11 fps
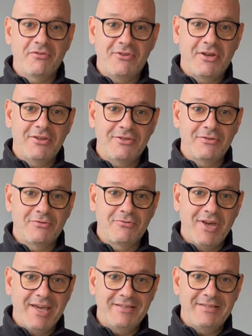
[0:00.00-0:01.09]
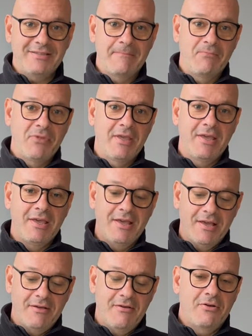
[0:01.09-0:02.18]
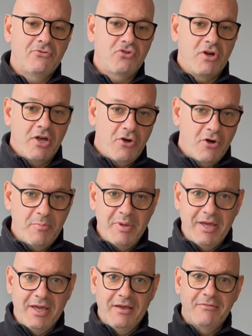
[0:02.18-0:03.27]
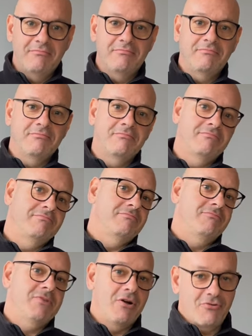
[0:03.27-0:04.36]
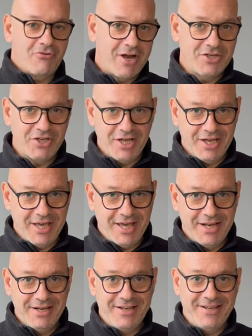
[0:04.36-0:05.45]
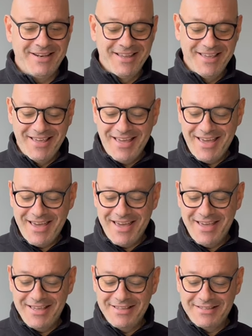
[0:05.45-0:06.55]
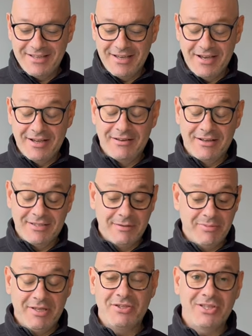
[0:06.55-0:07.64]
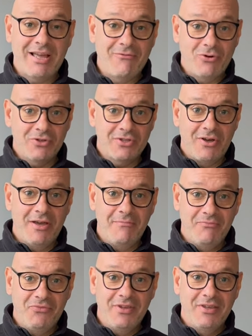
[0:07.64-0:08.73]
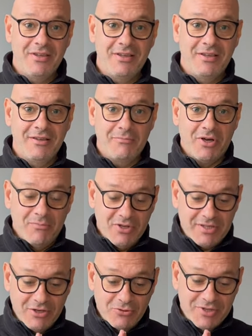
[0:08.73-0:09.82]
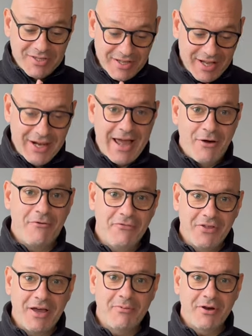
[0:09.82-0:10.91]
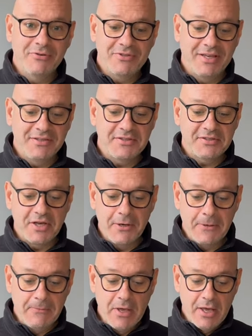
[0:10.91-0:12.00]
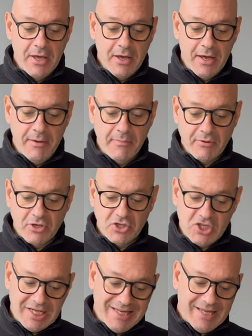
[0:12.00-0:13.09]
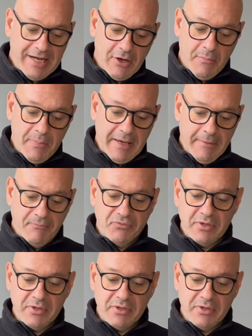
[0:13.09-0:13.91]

a diacetyl rest, dry hop it, cold crash it again, and I simply just haven't got time. My, my schedule doesn't allow for that process. So um, I'm going to cheat a little bit